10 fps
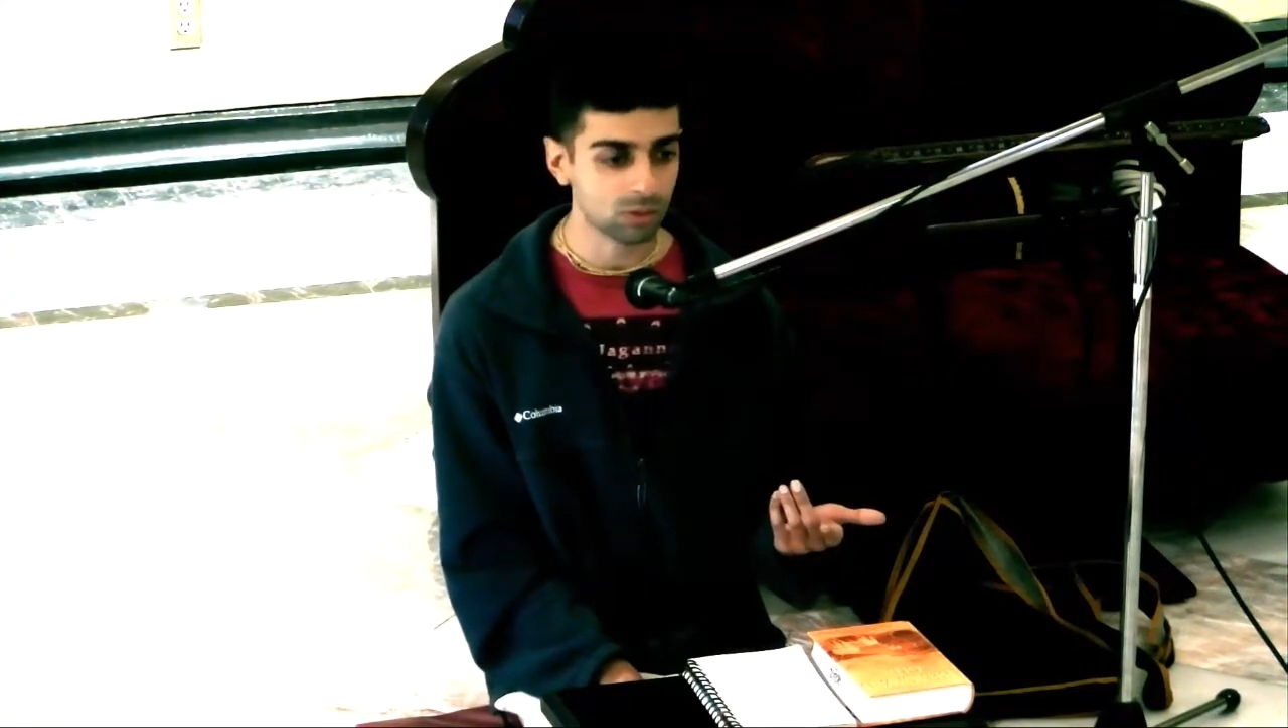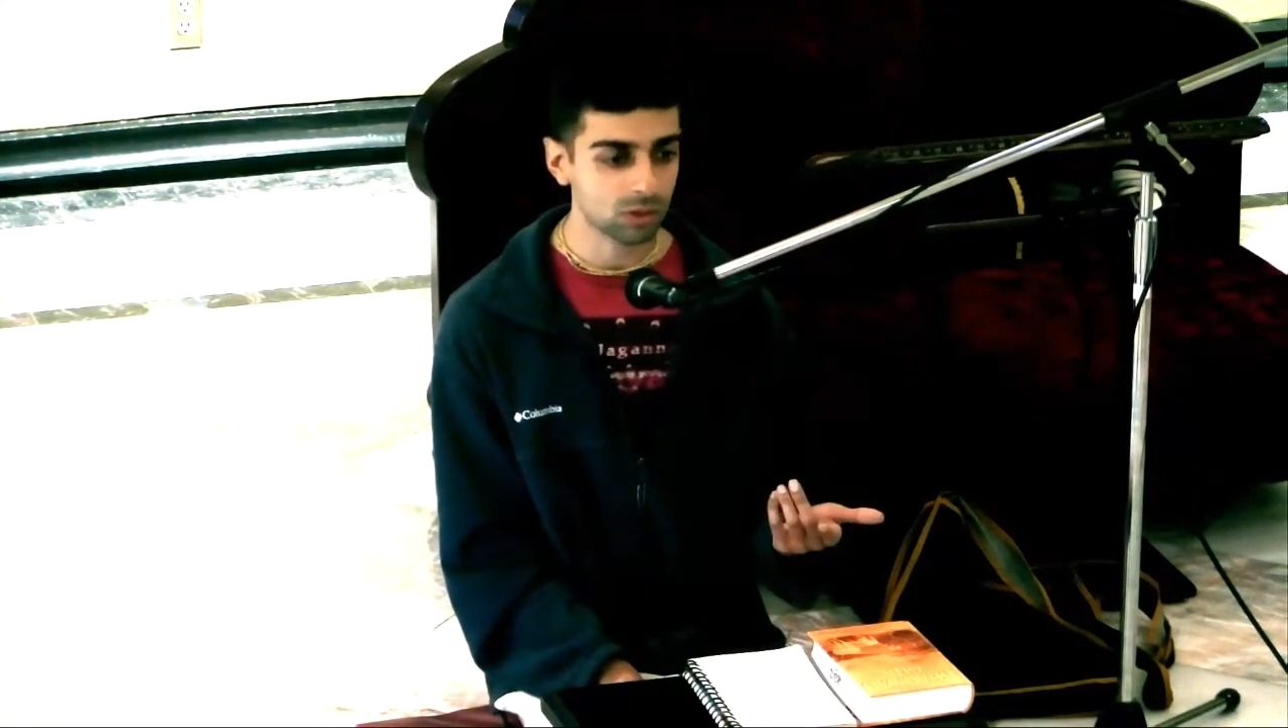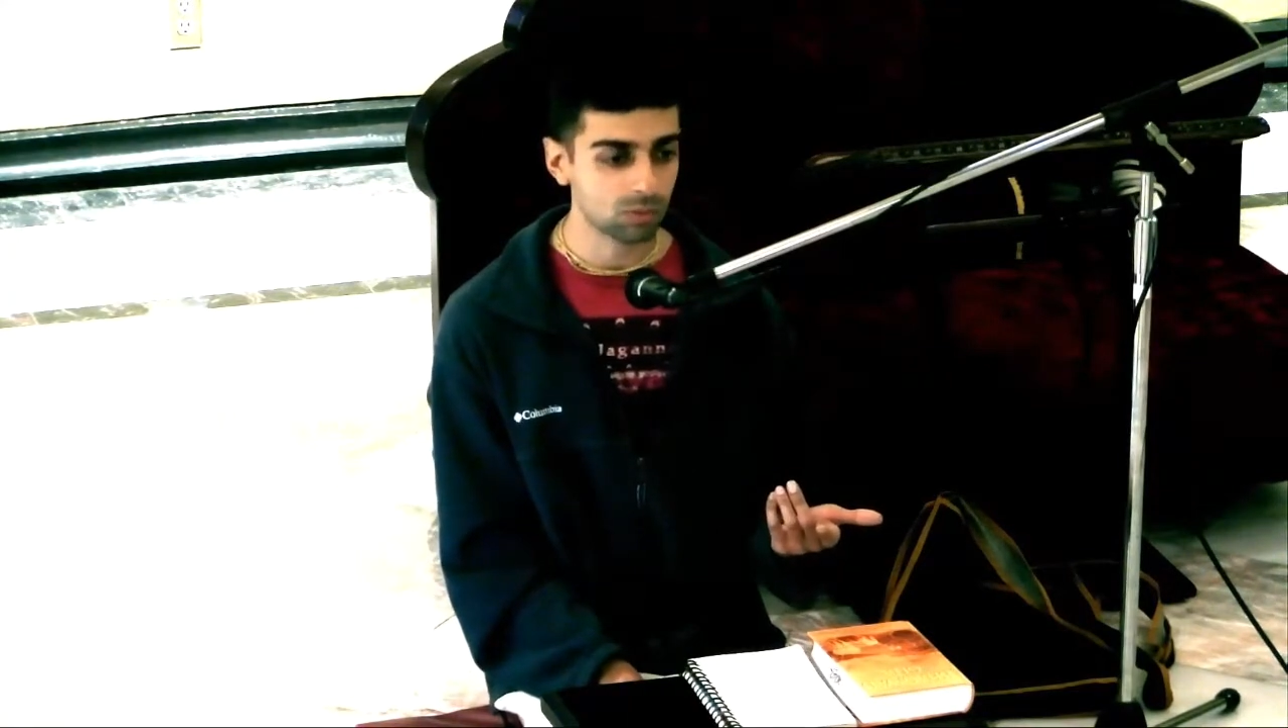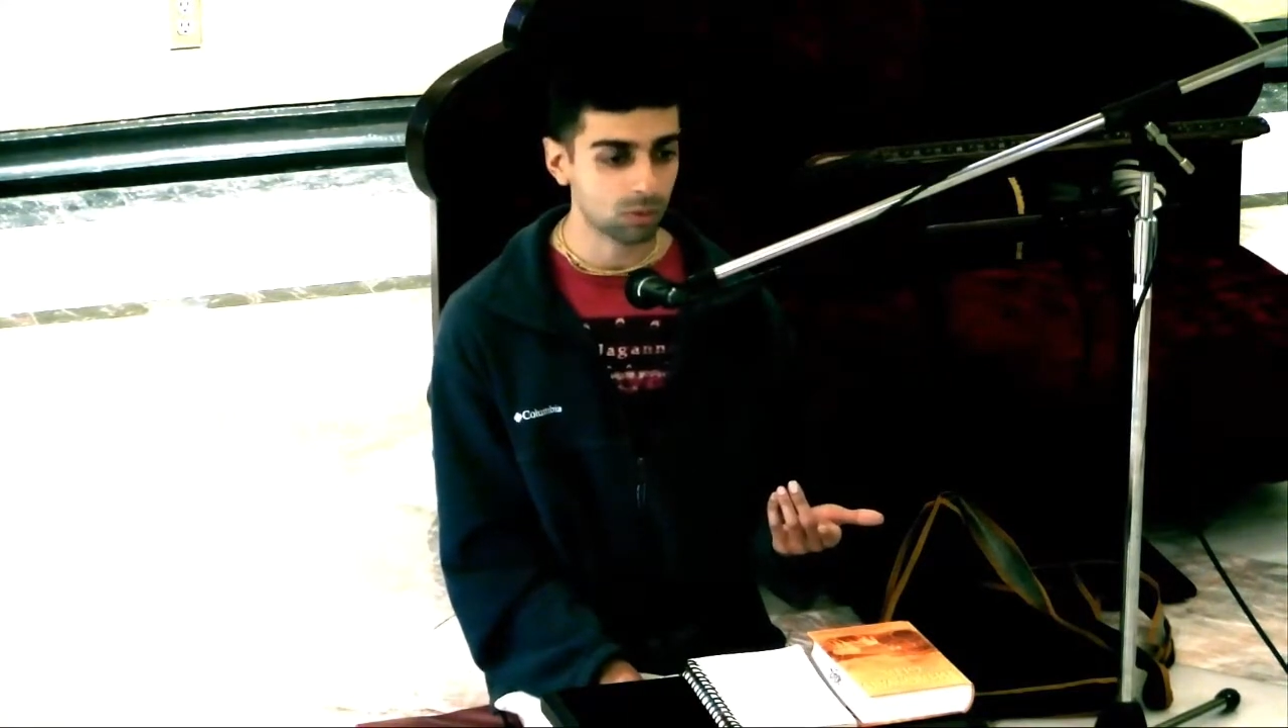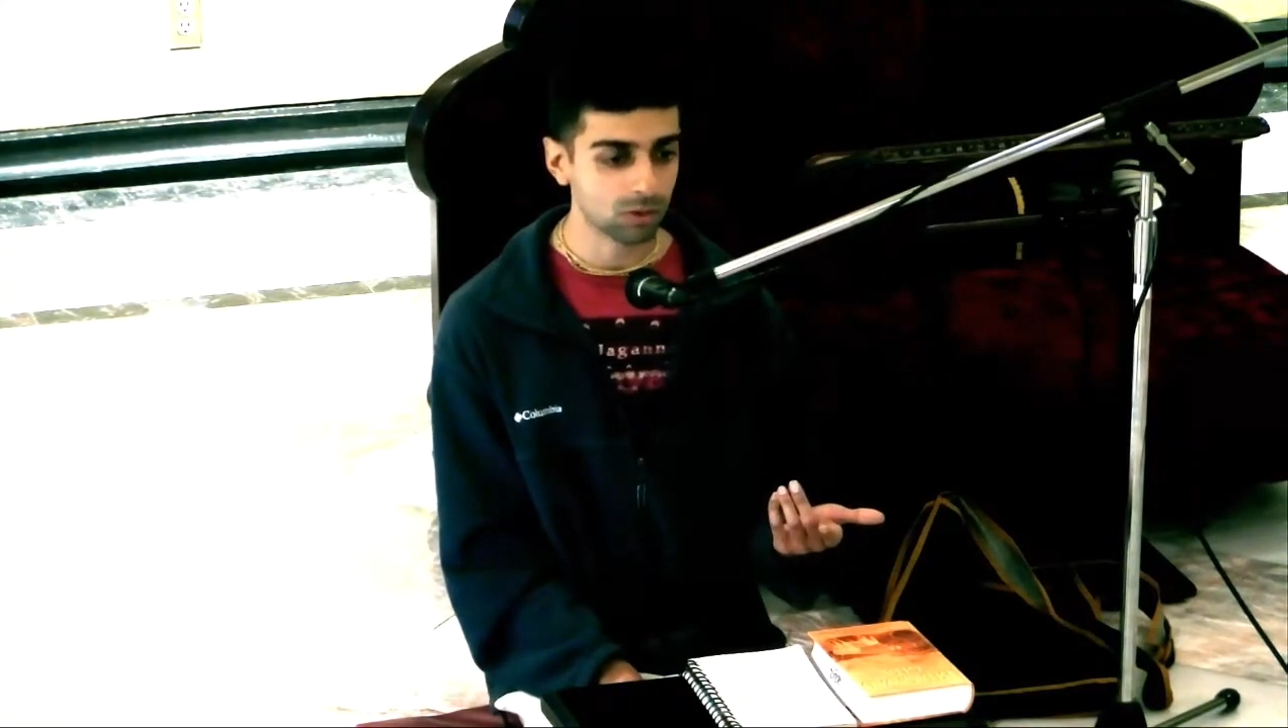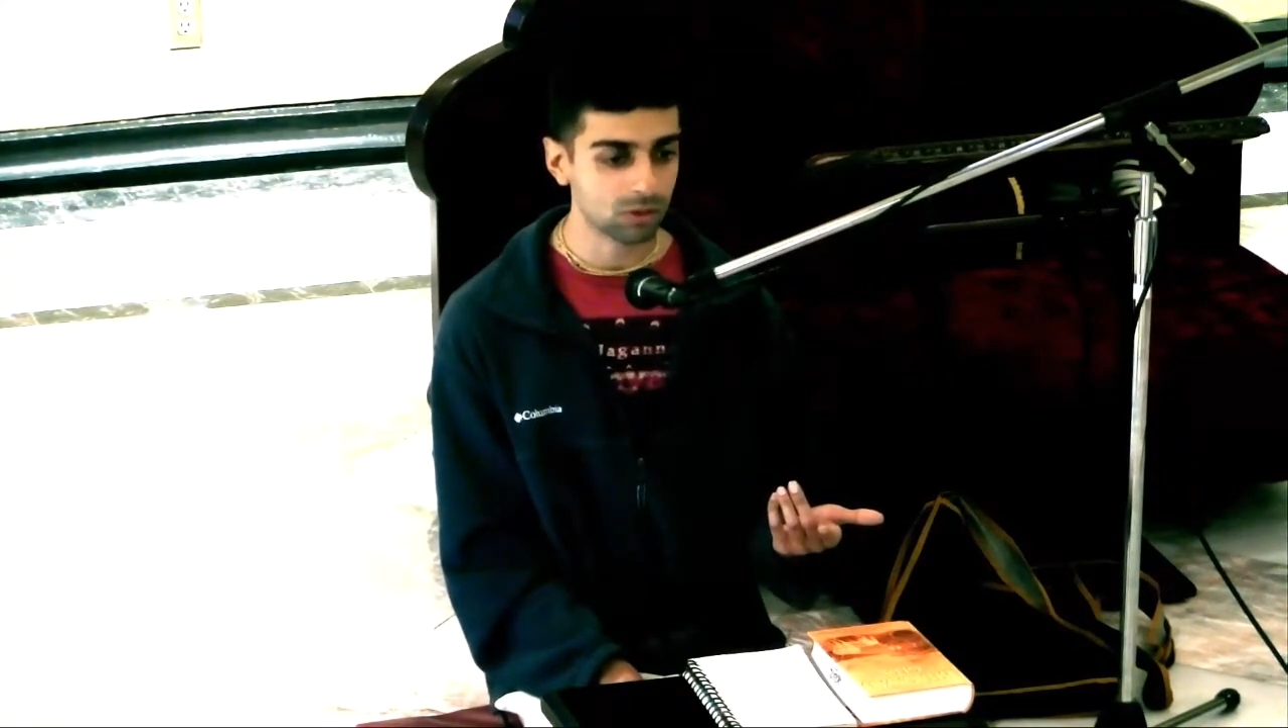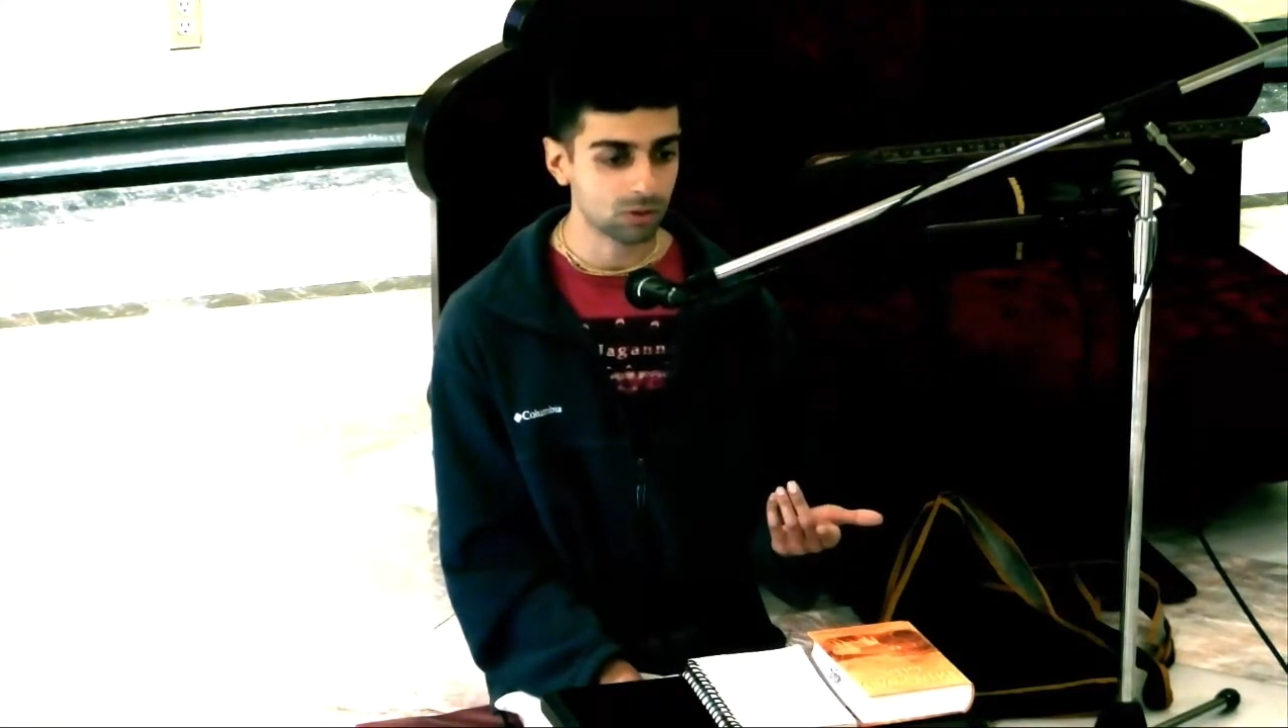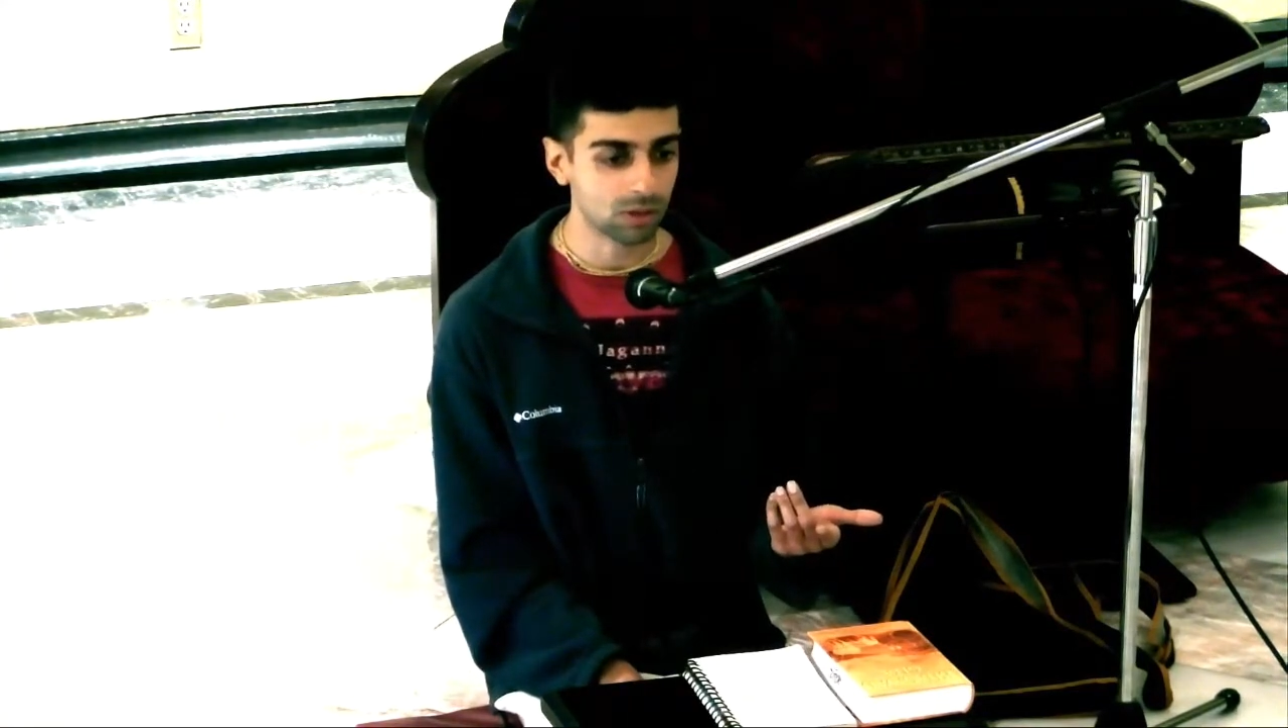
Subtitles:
What sports do